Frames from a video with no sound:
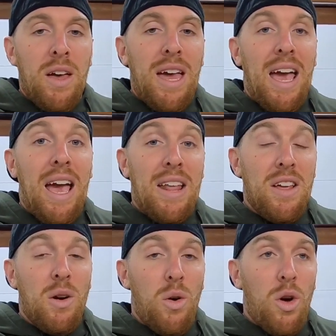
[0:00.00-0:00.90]

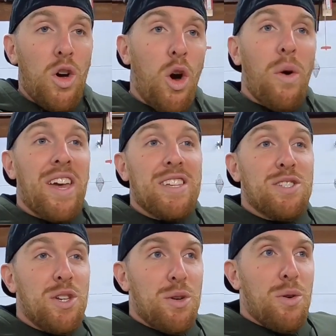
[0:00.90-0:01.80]
And going
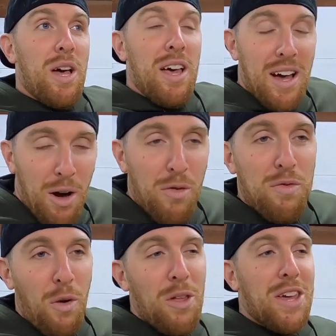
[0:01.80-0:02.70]
into a
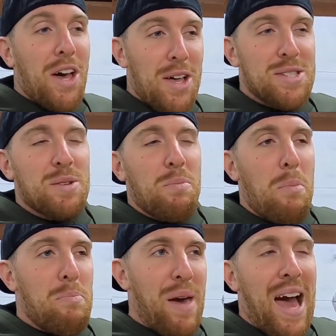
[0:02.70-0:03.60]
fully
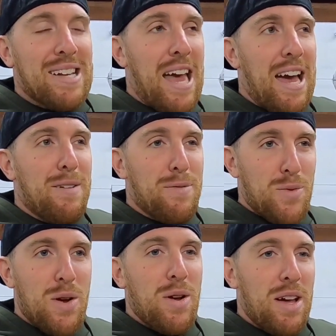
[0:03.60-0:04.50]
custom back half
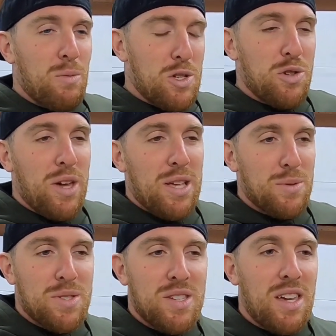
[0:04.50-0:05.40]
rear end, which you guys
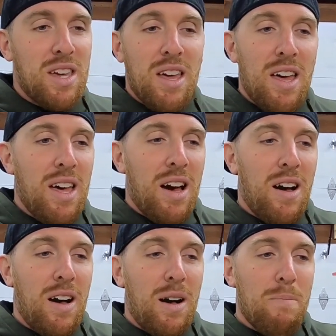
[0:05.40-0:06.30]
will see.
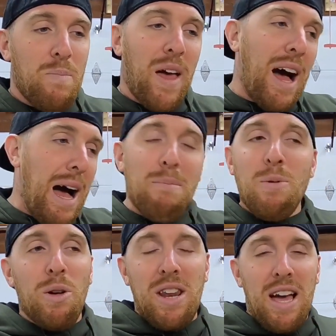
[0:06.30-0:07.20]
I'm
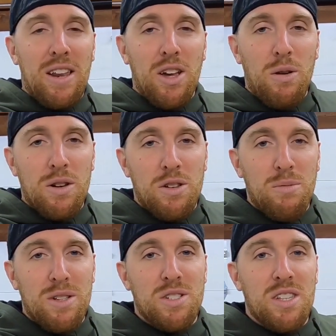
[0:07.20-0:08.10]
really not going to go into
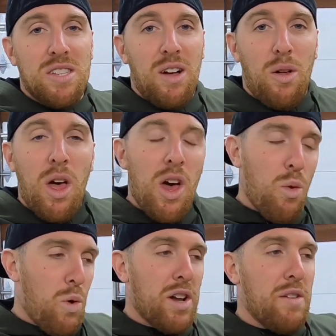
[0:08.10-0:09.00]
too much detail.
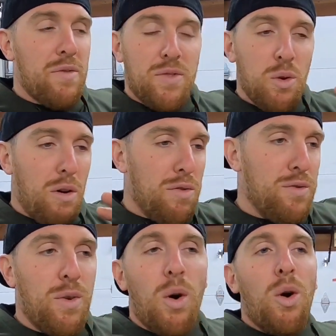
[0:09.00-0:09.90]
We're going to do a
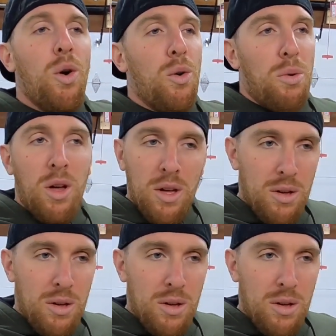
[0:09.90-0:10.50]
full